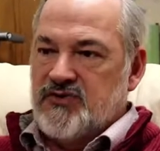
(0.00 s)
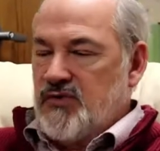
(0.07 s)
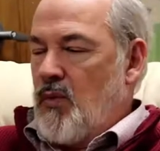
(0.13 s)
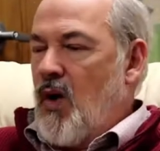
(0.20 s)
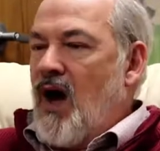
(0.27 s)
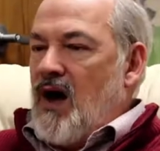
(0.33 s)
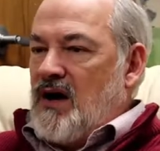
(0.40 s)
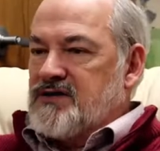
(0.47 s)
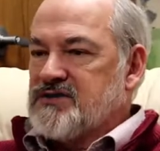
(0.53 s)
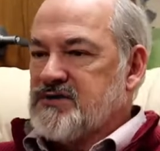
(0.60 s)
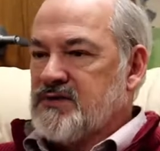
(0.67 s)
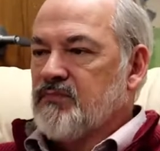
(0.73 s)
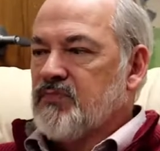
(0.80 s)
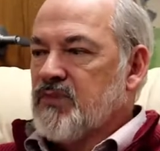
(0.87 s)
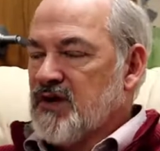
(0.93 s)
to
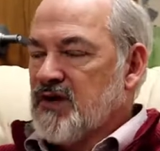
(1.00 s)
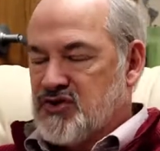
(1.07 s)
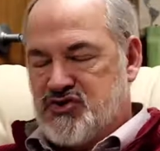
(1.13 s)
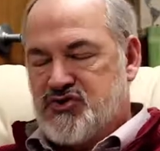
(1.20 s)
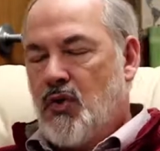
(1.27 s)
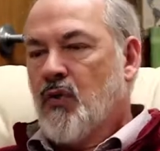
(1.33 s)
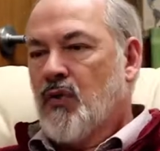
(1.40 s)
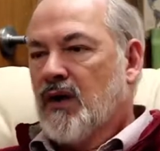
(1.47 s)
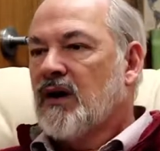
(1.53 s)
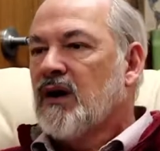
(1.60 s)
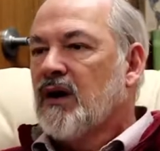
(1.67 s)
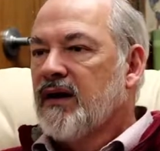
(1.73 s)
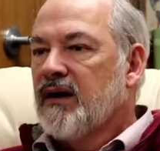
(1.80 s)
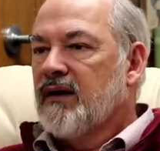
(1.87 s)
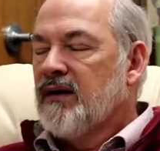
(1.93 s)
us
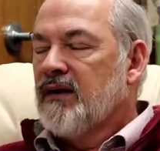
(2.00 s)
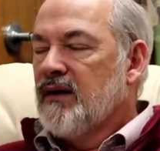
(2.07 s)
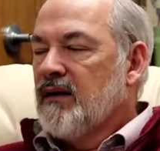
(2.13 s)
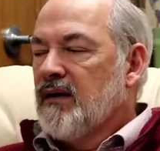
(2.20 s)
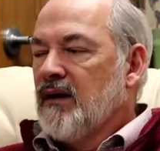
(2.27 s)
historically